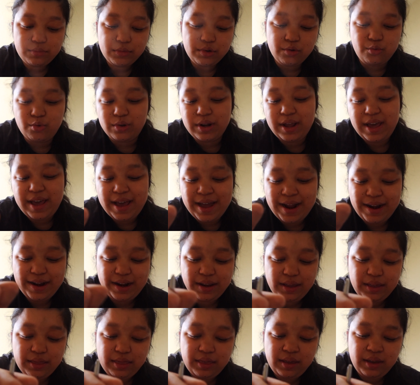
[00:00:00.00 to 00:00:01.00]
Would I add
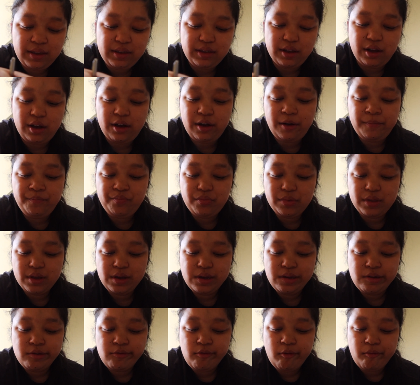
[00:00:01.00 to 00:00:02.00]
anything?
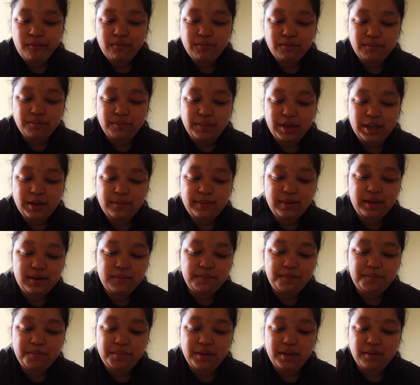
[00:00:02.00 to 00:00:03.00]
Maybe a
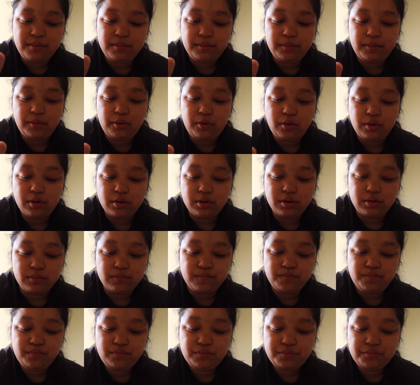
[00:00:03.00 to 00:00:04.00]
bit more
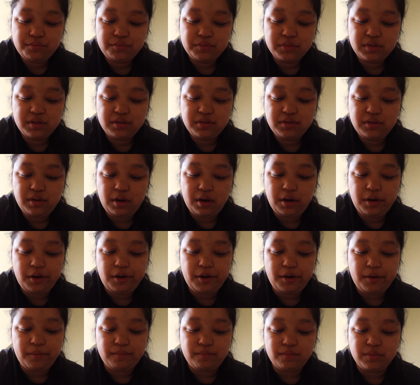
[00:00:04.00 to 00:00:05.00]

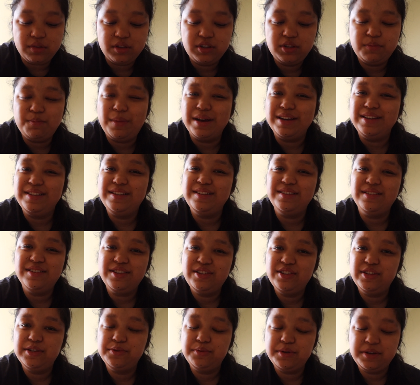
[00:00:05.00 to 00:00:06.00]

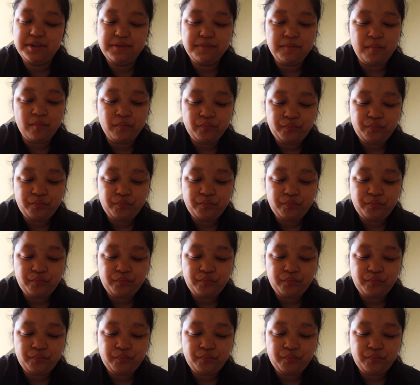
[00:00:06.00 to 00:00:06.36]
spiciness to it.